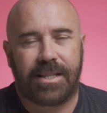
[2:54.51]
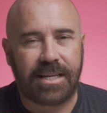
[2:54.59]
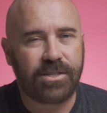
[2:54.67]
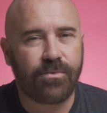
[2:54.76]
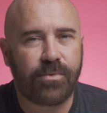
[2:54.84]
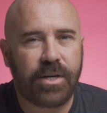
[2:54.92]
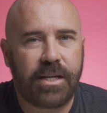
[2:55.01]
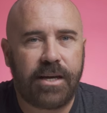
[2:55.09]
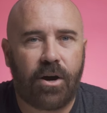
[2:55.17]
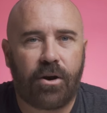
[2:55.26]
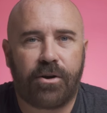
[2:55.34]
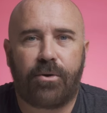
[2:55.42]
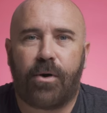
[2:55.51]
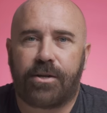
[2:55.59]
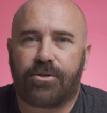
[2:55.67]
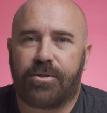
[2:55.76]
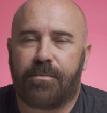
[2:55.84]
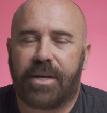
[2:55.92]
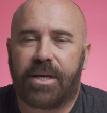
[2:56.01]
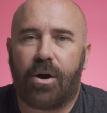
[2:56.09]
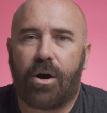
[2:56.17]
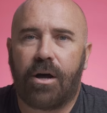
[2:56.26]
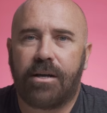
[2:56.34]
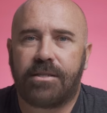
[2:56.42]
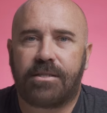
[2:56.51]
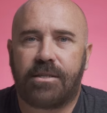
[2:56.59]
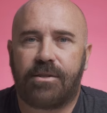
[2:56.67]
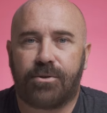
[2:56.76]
That's a really hard question, because